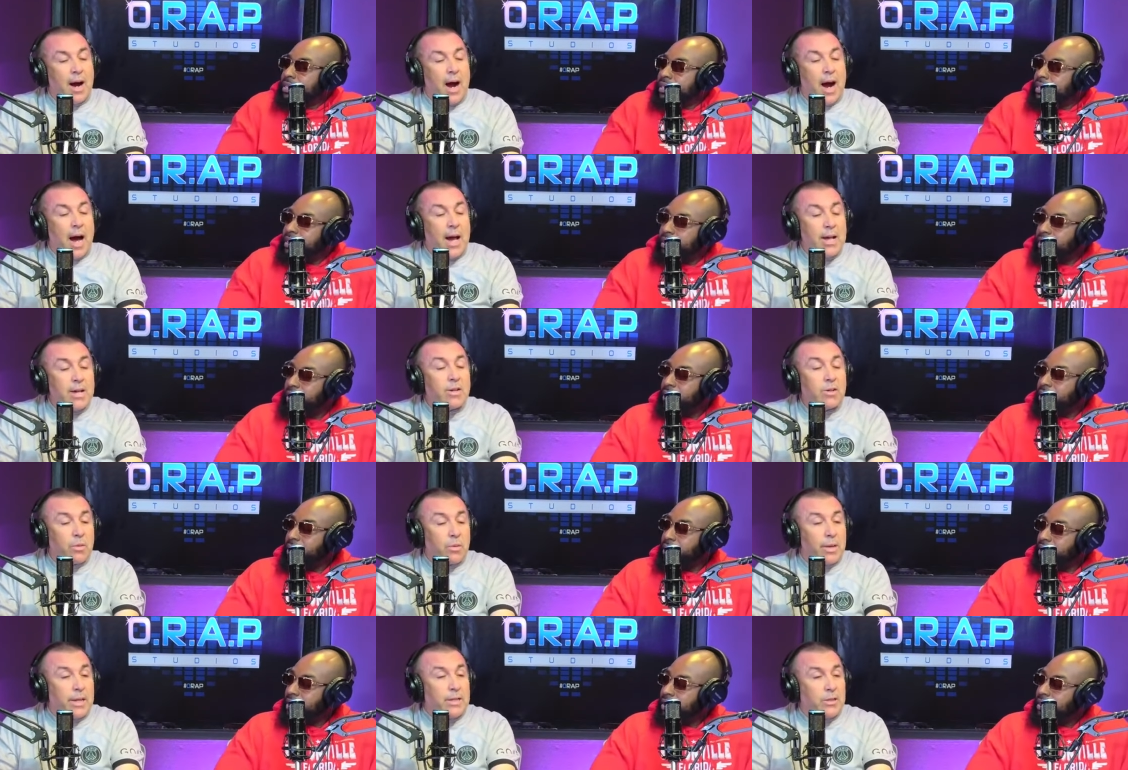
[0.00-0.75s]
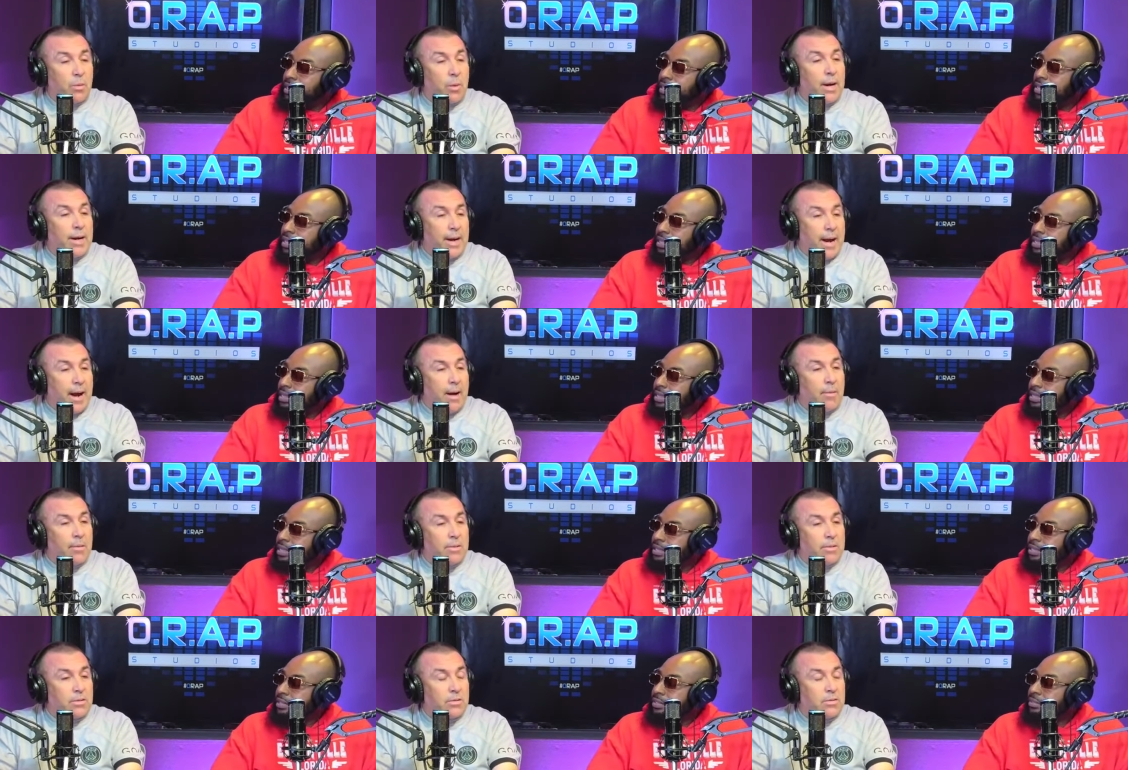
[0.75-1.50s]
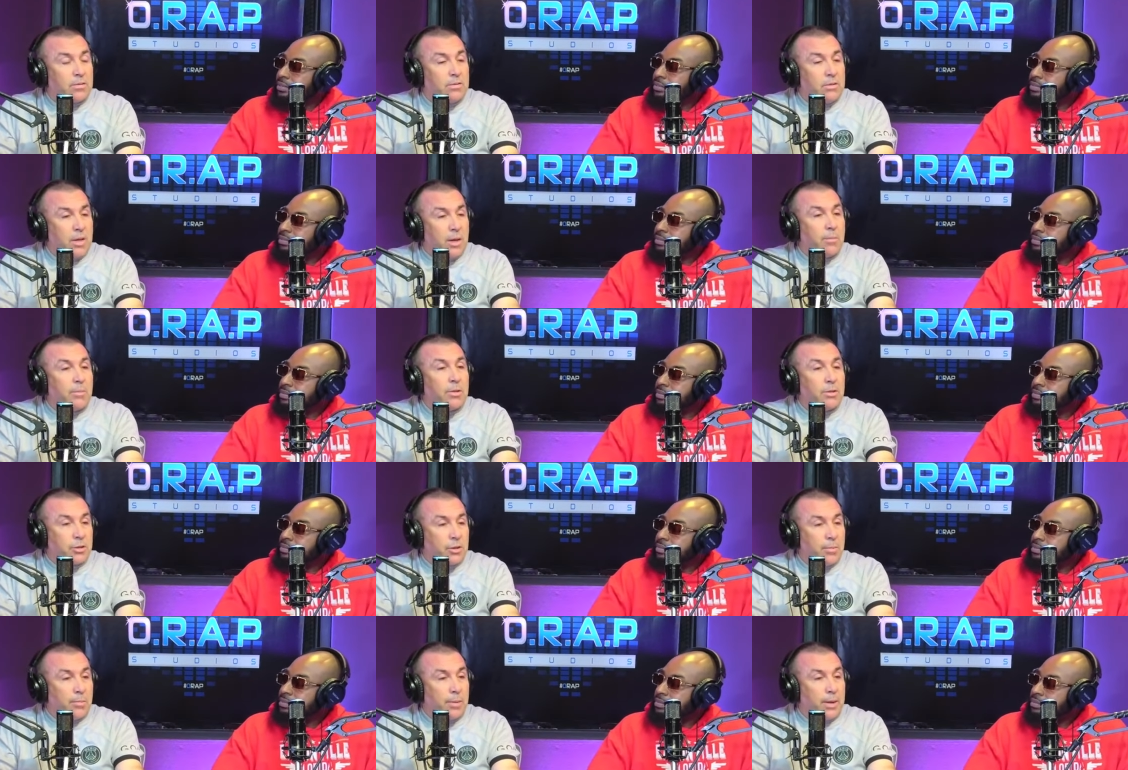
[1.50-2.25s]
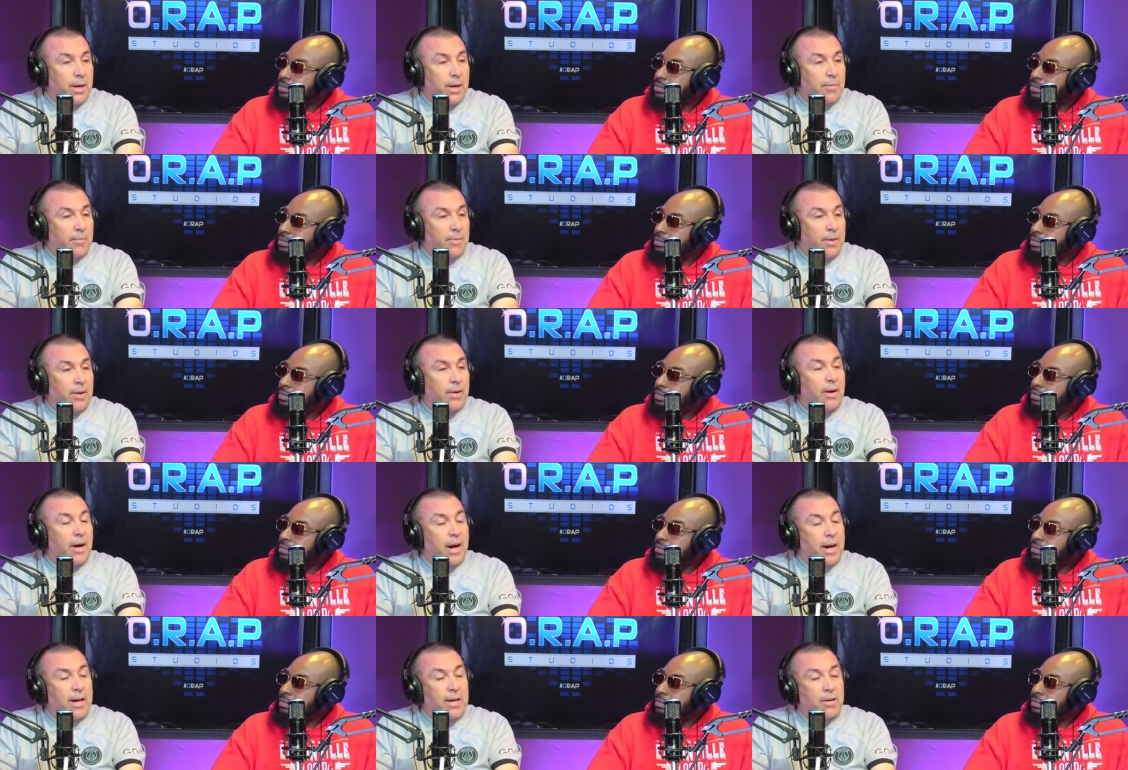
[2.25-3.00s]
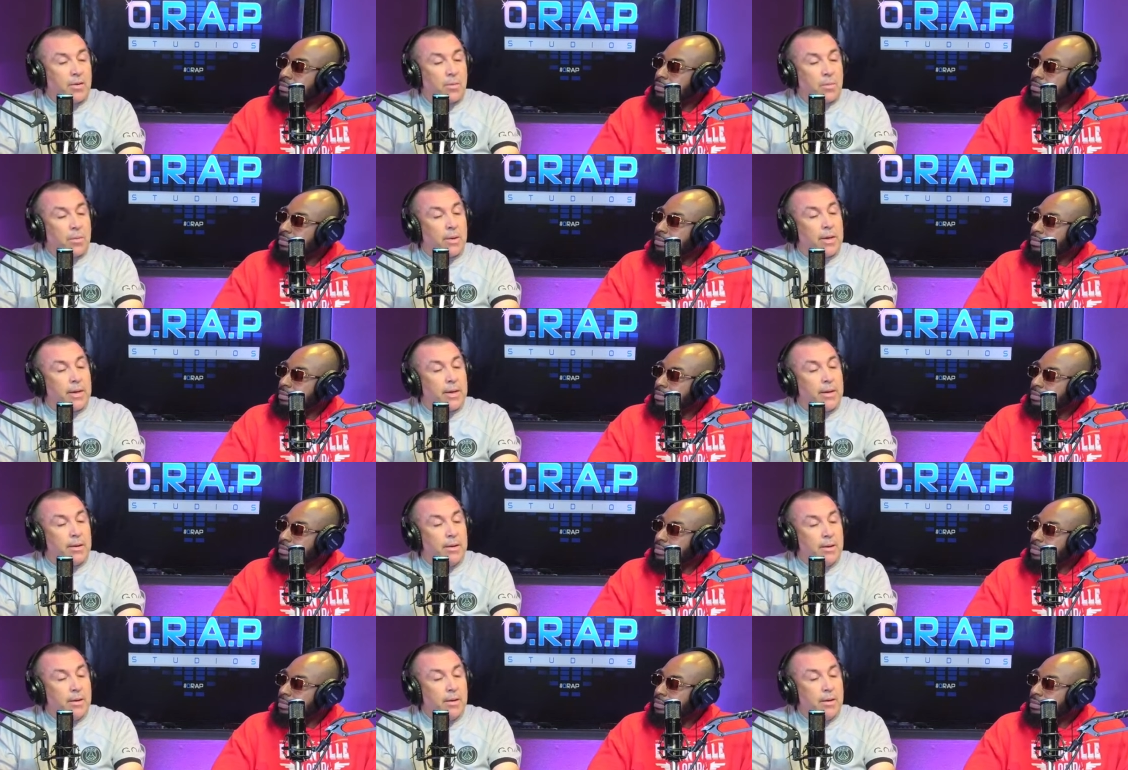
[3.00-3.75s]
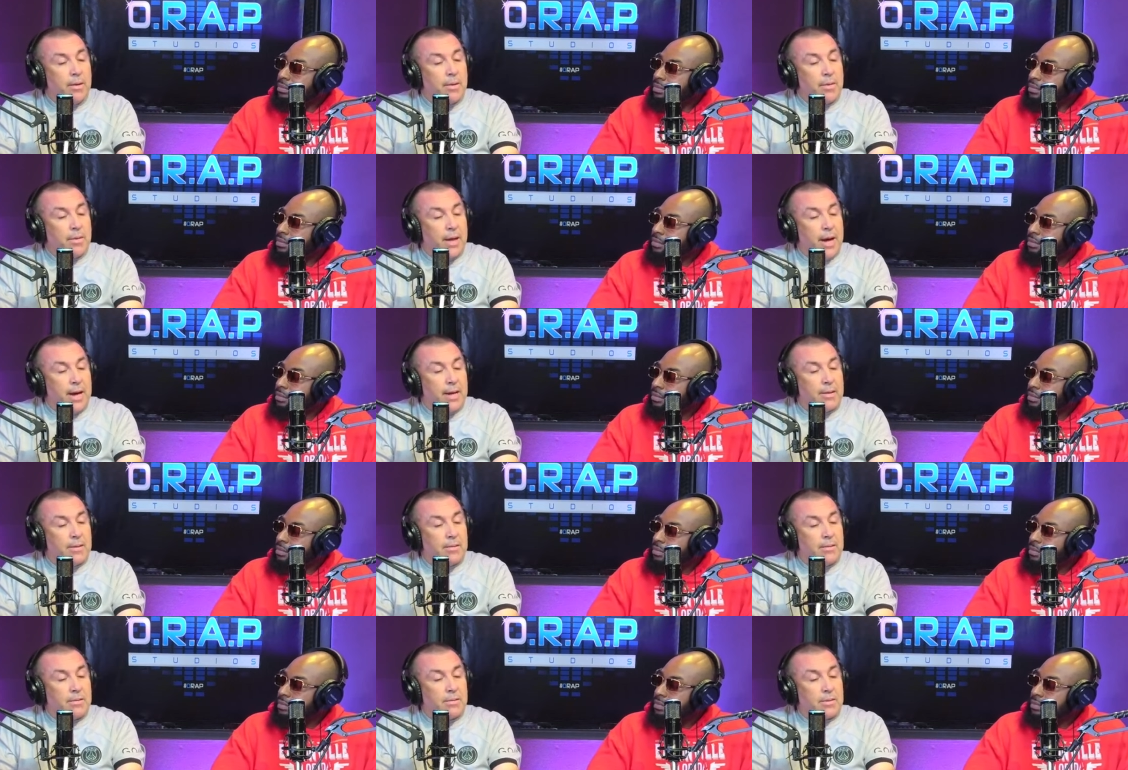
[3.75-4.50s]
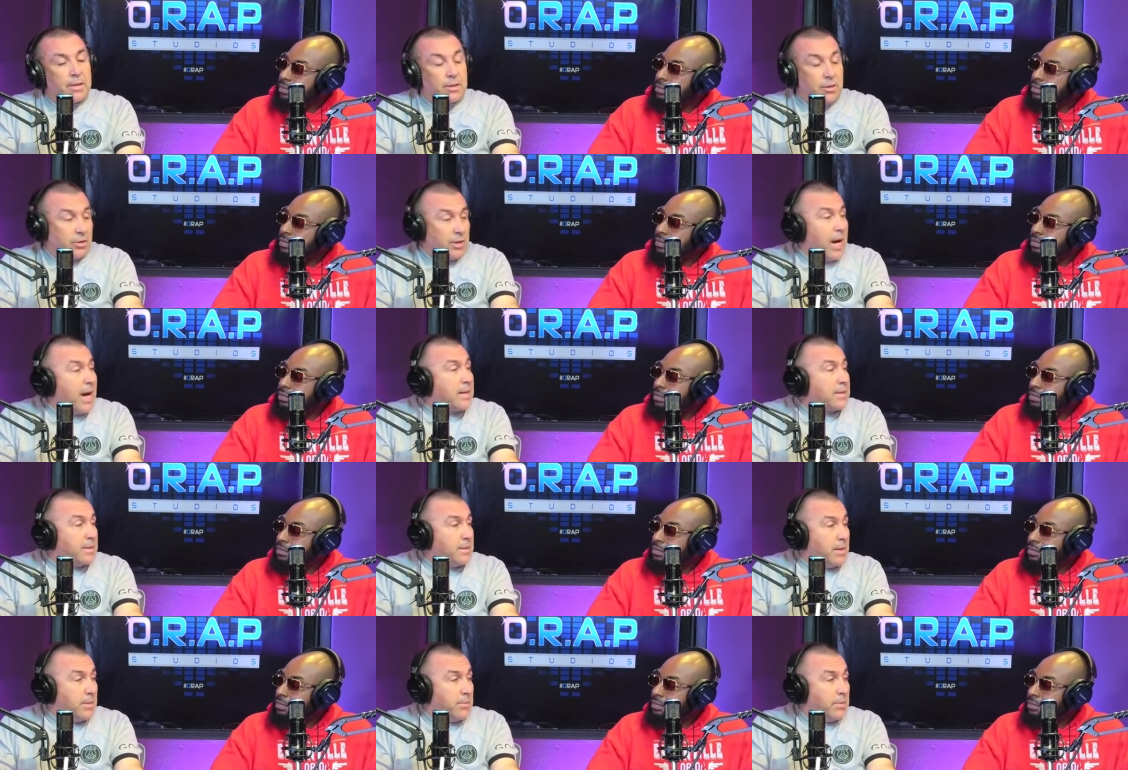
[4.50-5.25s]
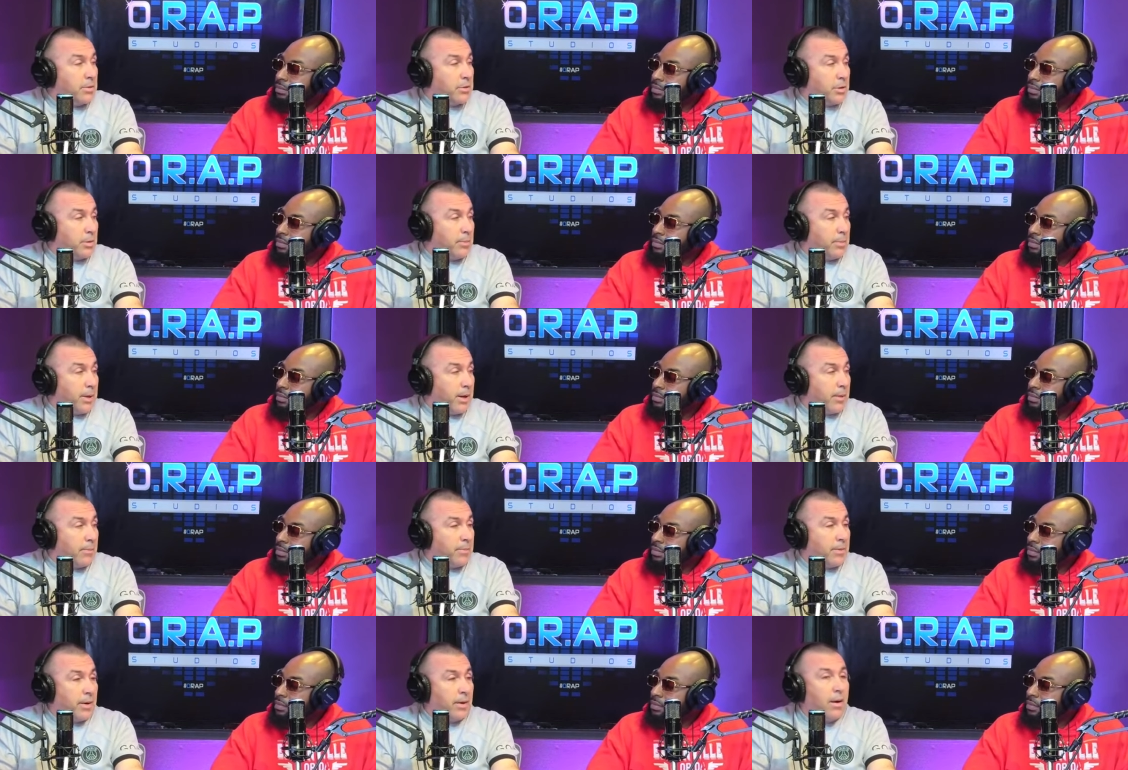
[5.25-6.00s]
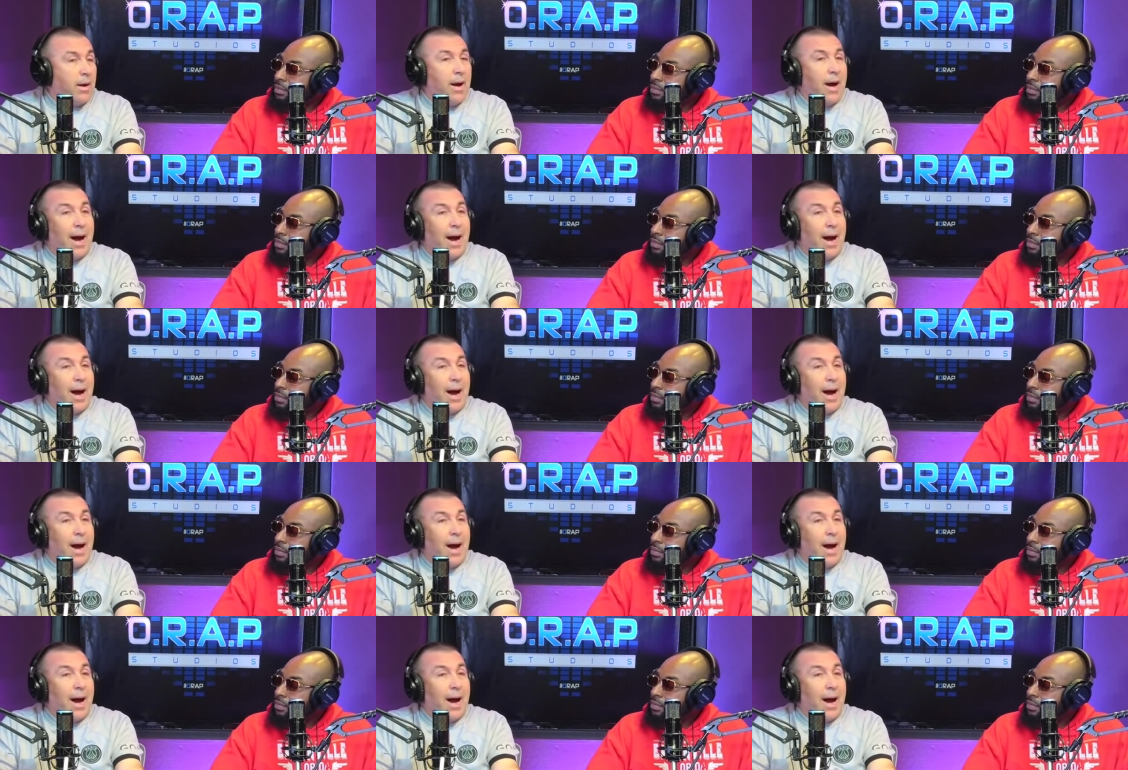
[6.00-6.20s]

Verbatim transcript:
Speaker 1: I agree Dwight Howard's number should be up there. I agree that, that Shaq's number should be up there.